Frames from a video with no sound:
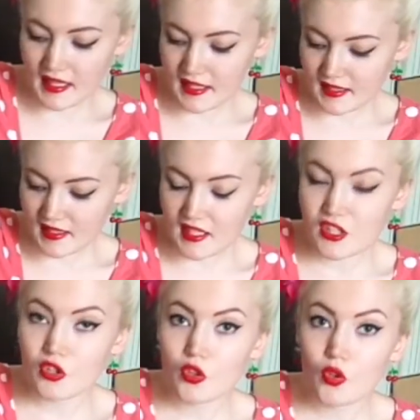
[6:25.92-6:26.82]
It's
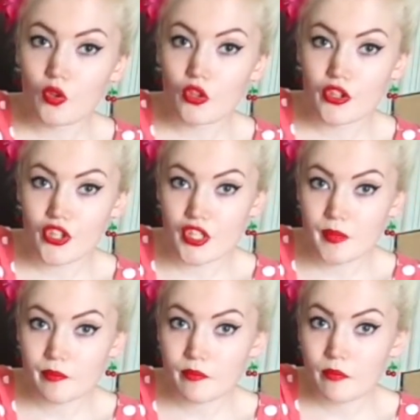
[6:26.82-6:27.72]
this gorgeous
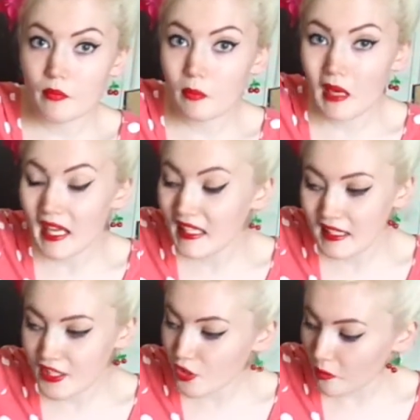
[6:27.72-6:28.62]
plain
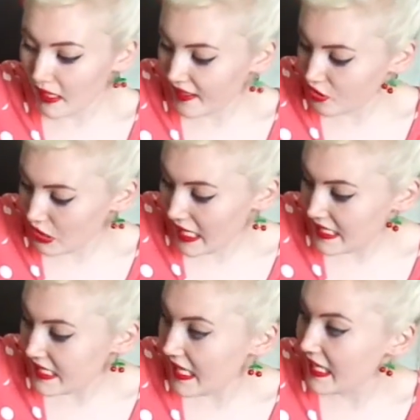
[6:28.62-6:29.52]
little black dress,
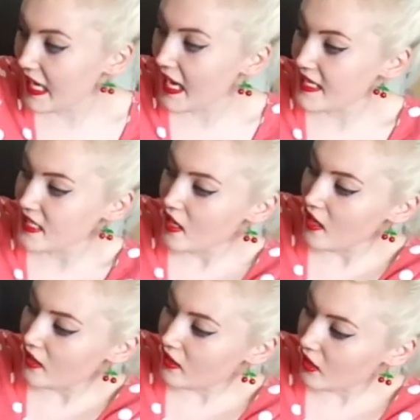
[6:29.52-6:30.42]
and it has
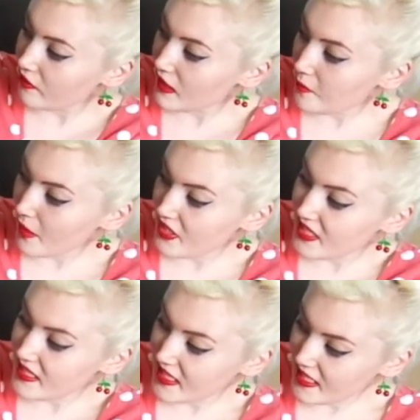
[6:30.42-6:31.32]
lovely button
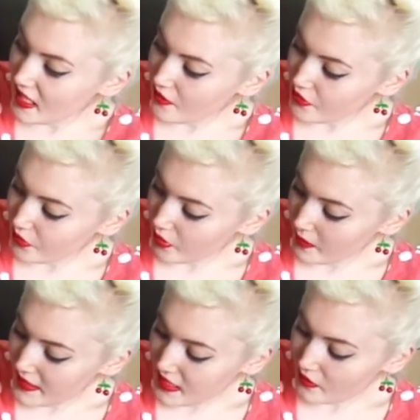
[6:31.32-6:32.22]
details all the
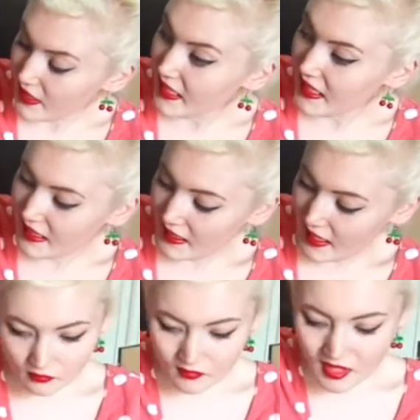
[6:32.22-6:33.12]
way down here,
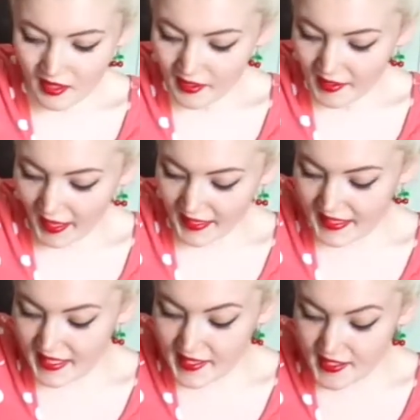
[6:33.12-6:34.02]
and it
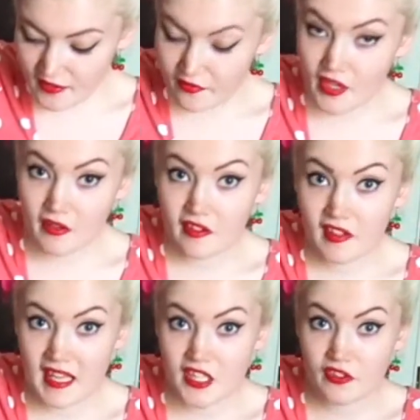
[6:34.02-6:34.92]
is very
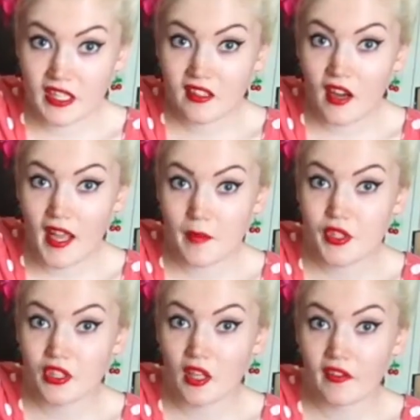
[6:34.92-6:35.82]
flattering. I
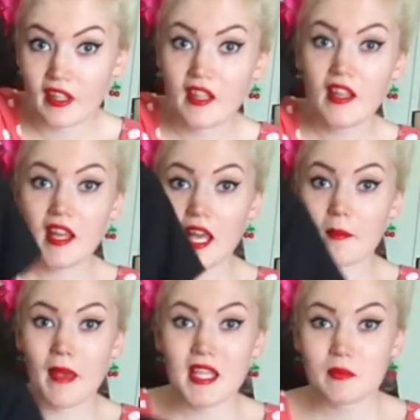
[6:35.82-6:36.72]
absolutely love it. It
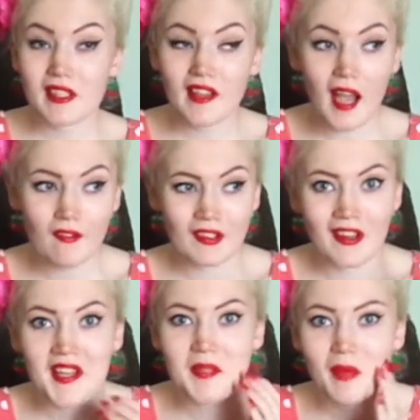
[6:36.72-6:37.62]
makes me have a
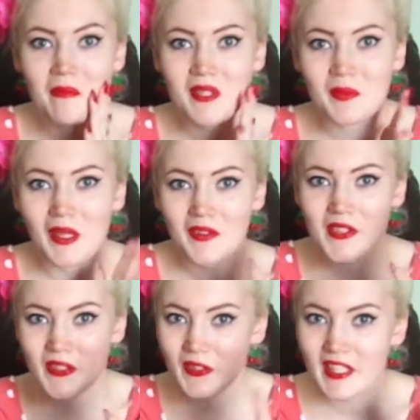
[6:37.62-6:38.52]
nice bum as well.
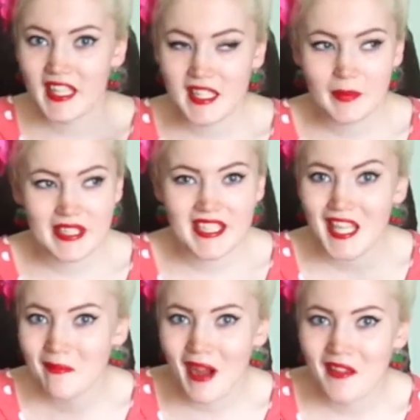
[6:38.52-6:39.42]
Sorry, that's a bit
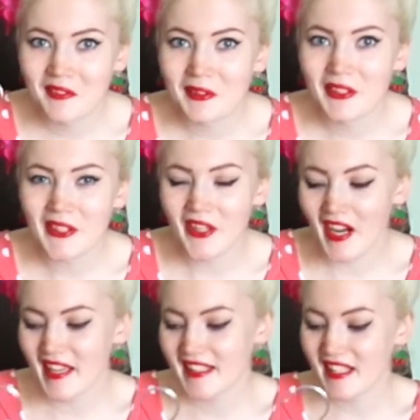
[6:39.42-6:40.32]
TMI for all you
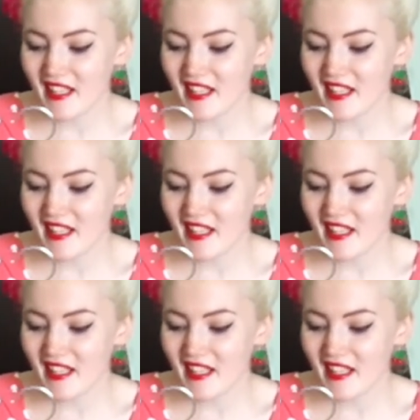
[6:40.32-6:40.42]
guys,